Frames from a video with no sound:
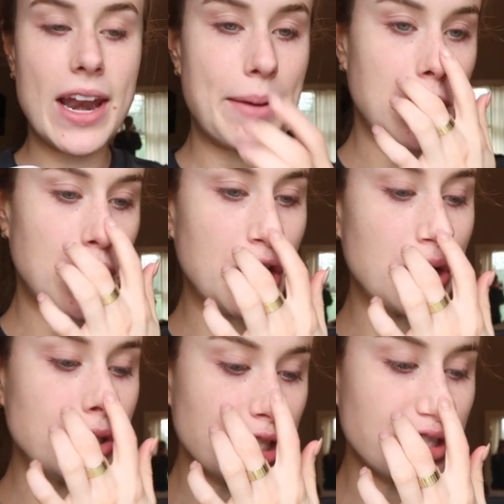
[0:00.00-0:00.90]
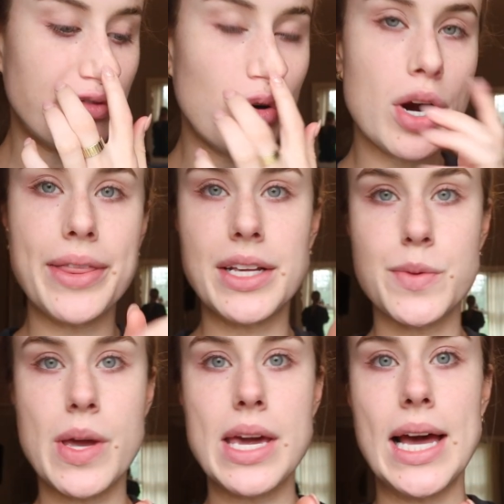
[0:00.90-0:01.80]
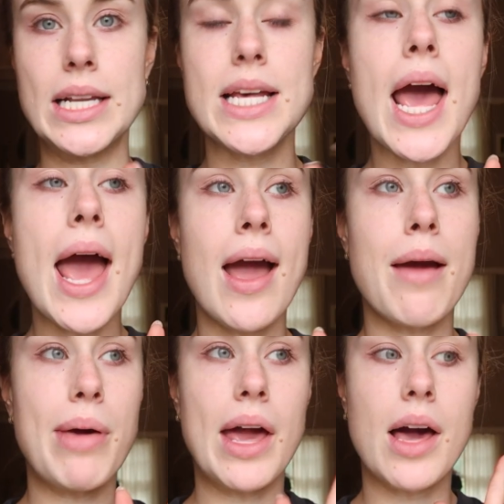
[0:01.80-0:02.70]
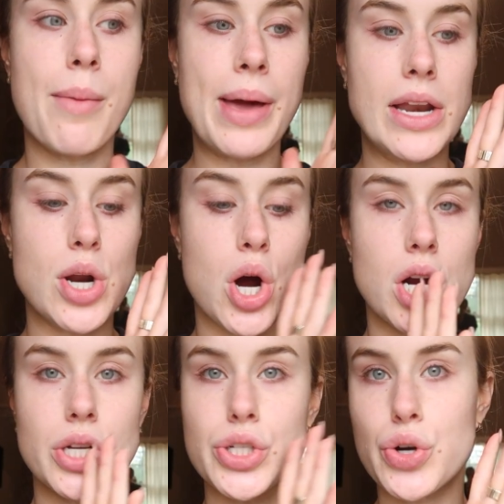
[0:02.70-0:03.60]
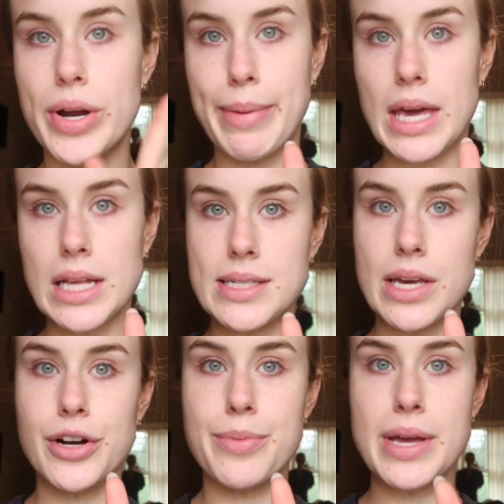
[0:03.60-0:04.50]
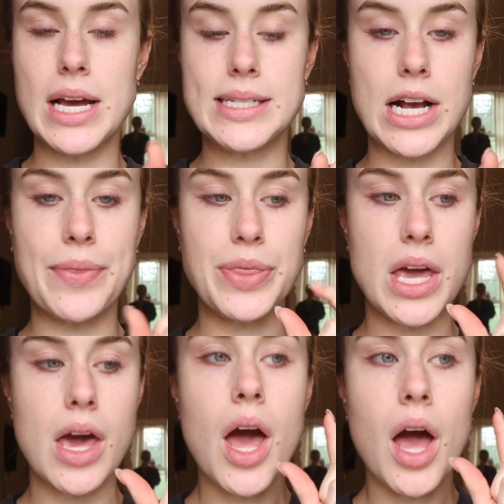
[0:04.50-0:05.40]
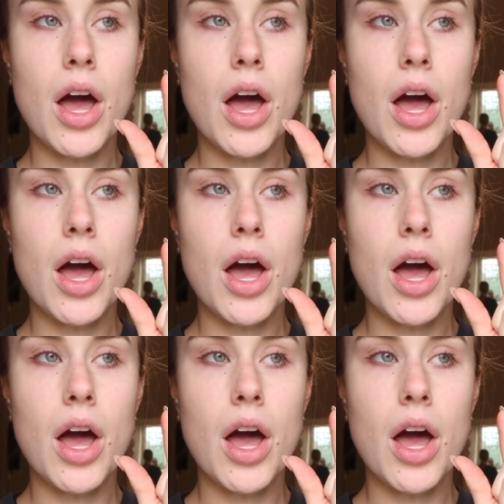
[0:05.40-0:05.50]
And then I'm gonna go to Sephora this weekend and pick up a NARS creamy concealer because I got the